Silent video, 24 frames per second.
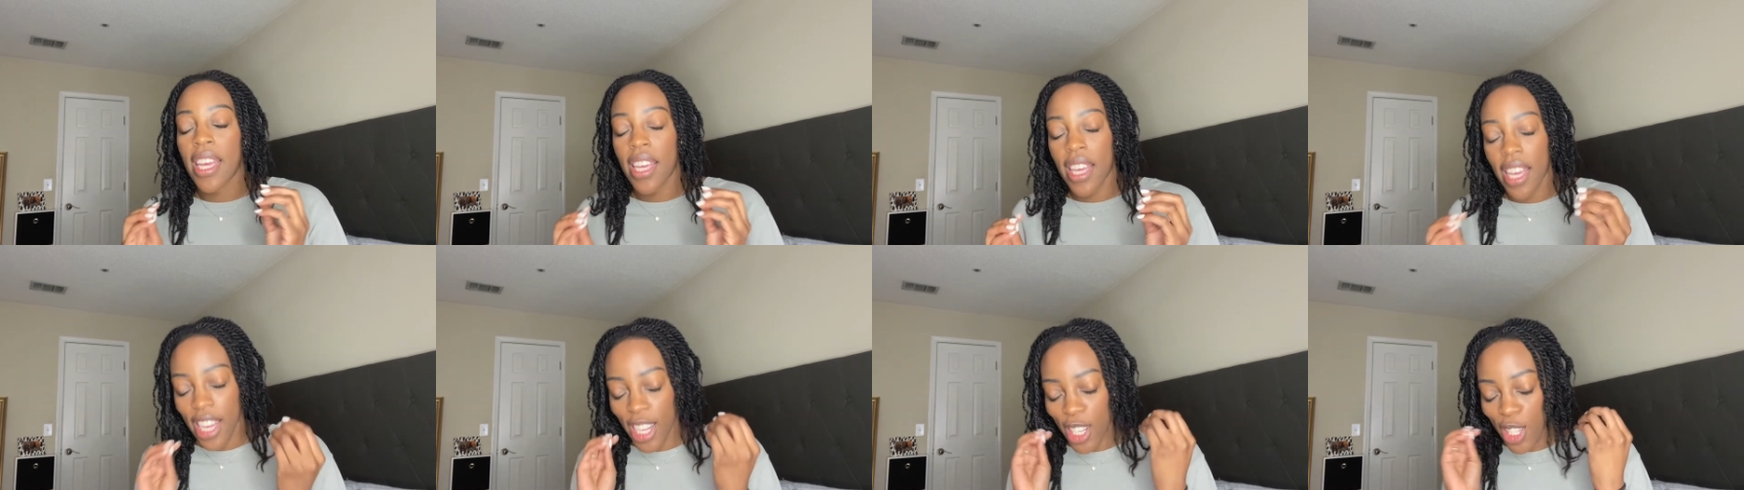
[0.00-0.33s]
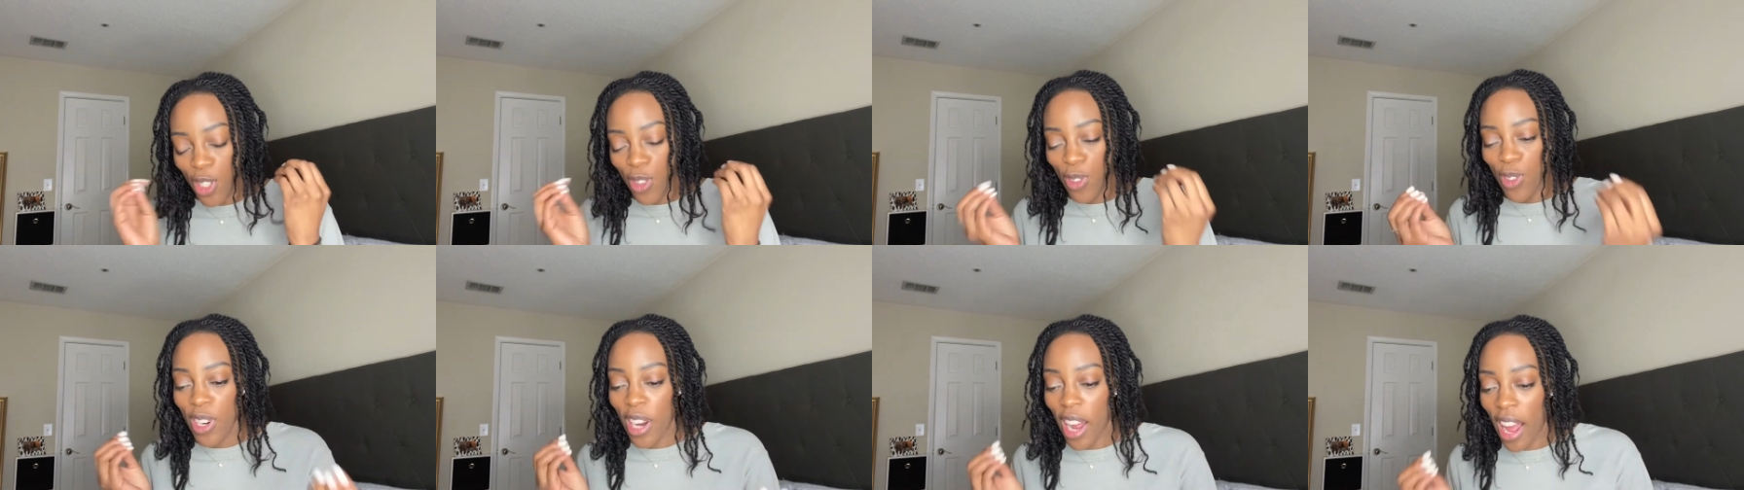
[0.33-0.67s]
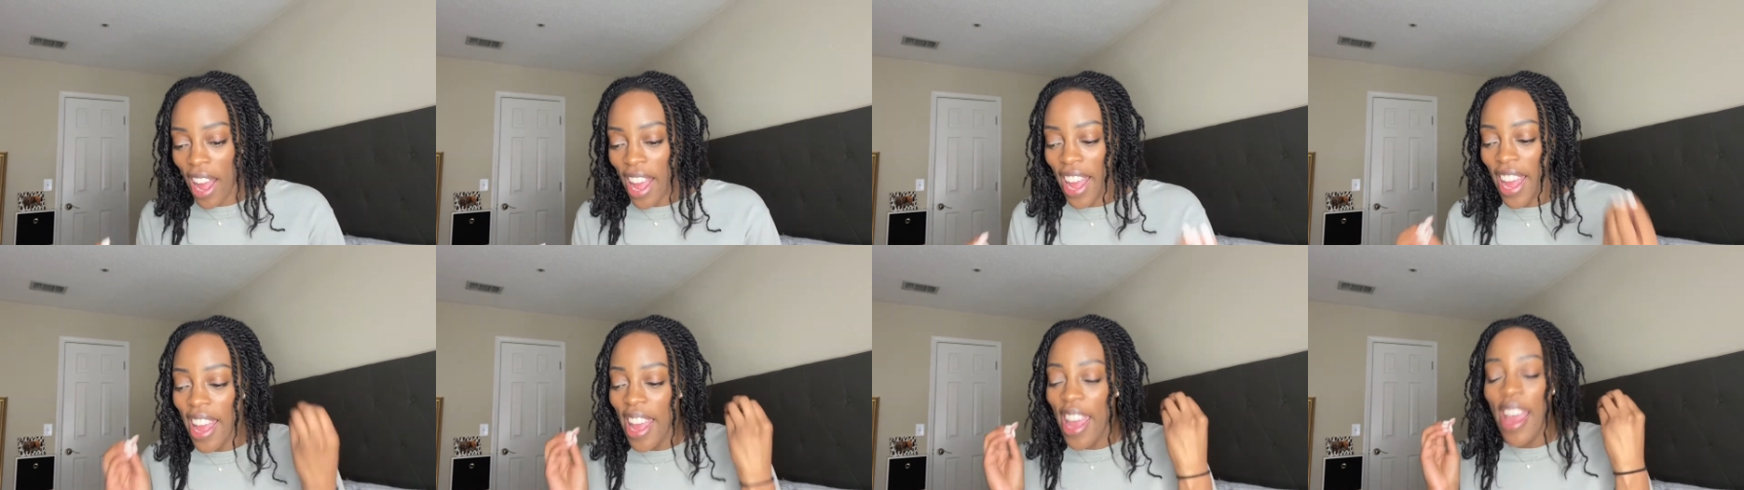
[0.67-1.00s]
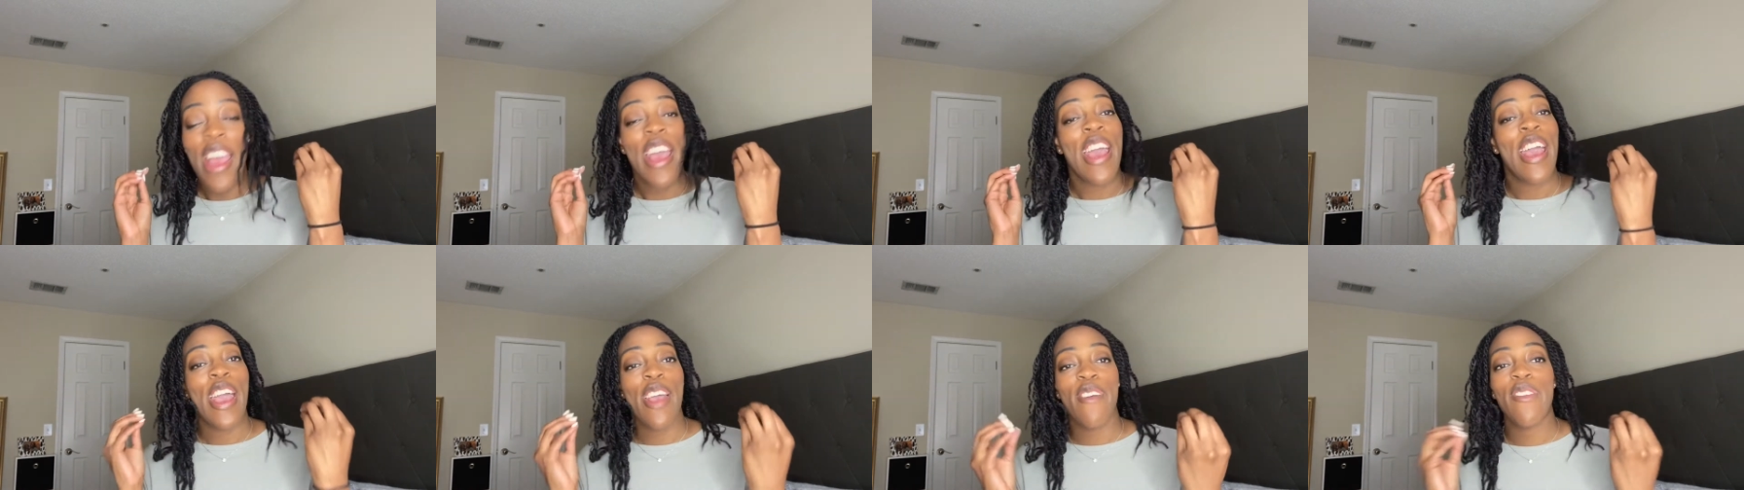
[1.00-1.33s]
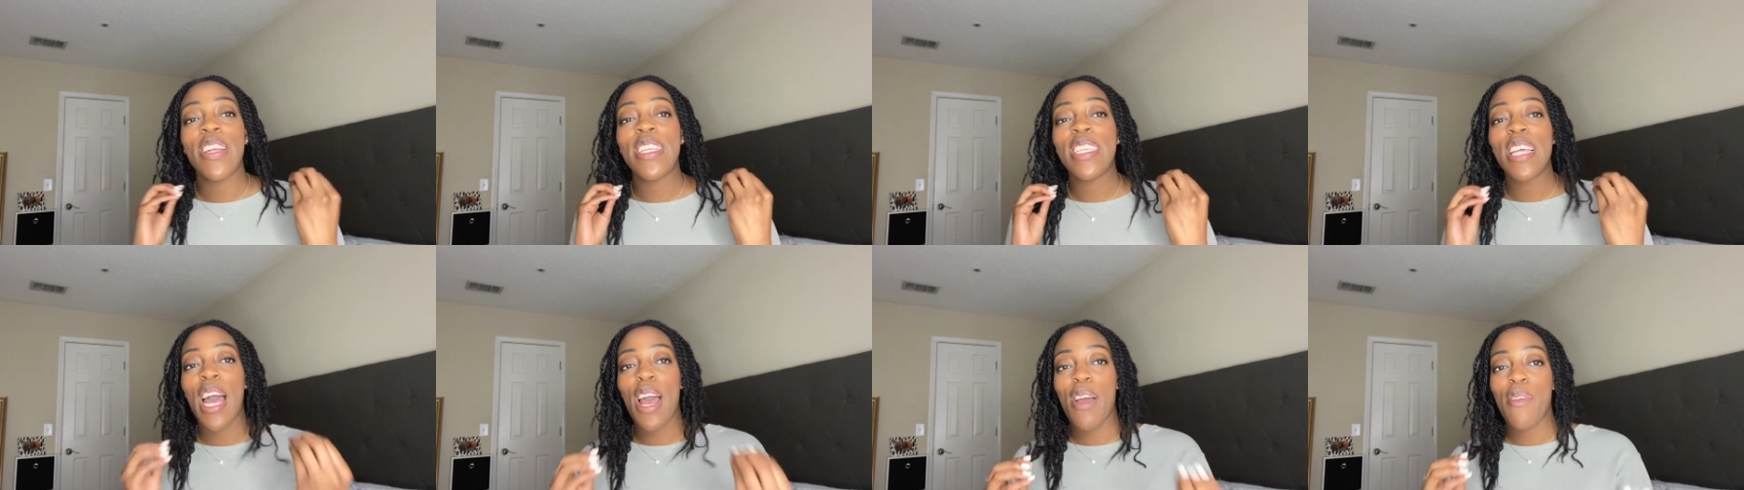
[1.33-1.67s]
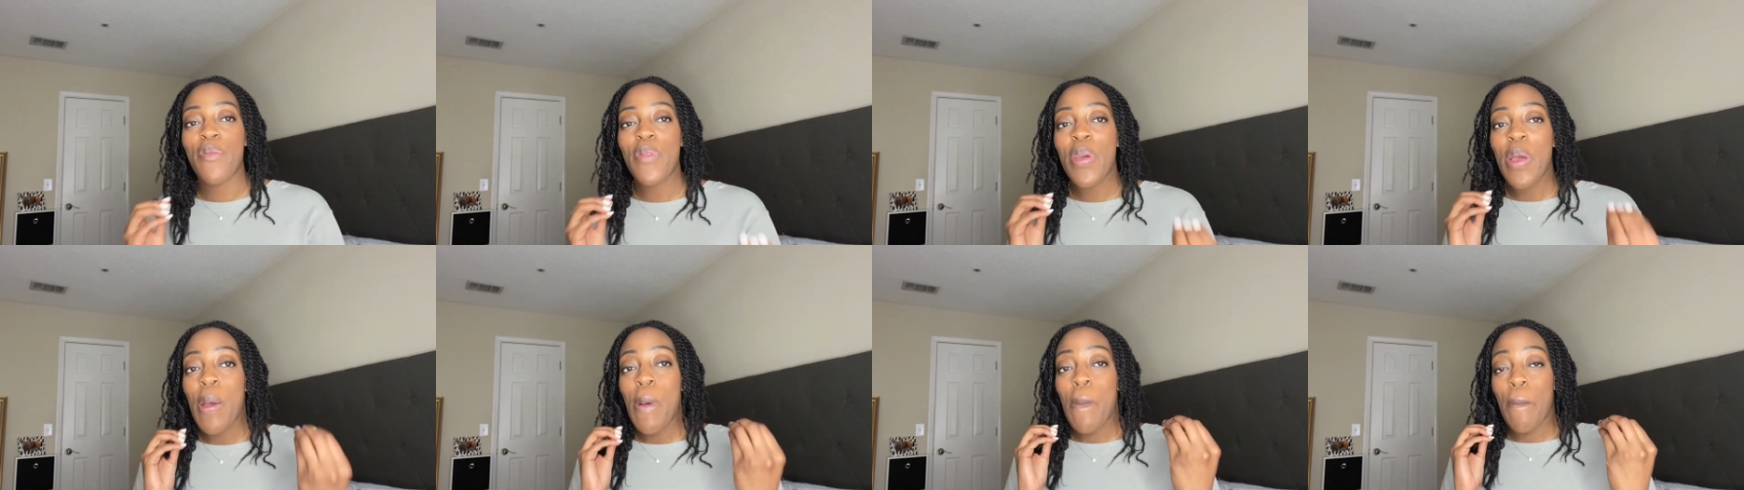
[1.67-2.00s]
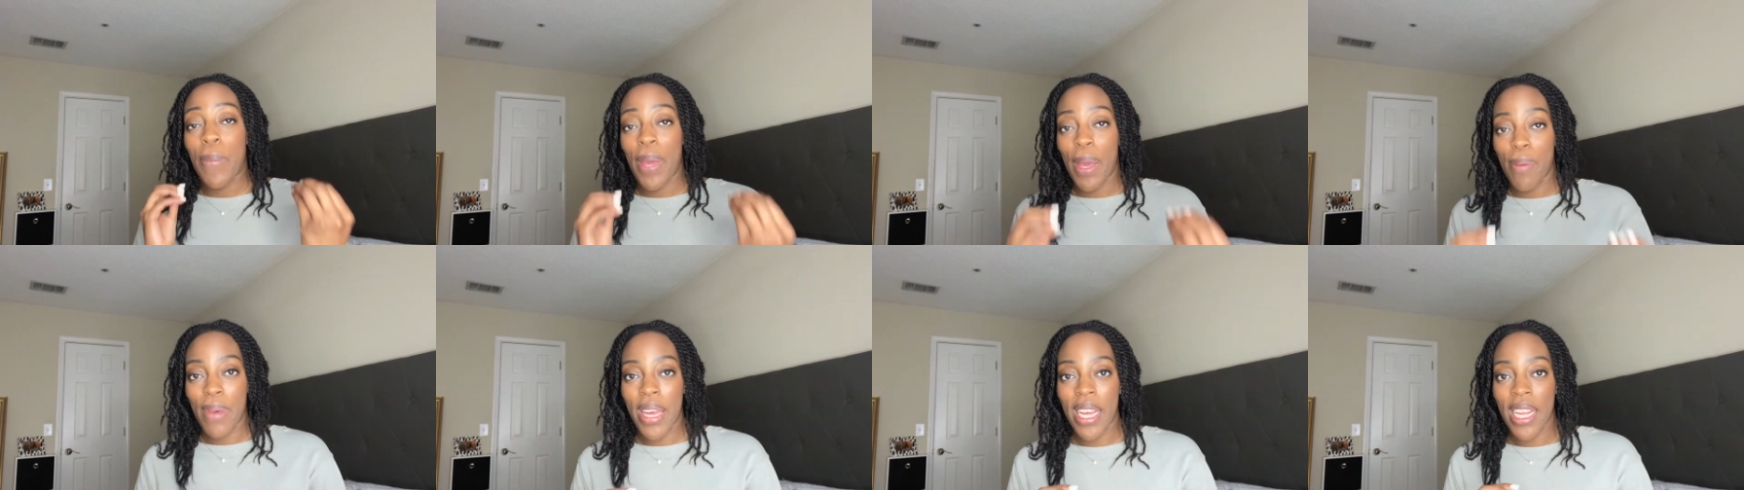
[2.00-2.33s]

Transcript: kid you not, every time me and my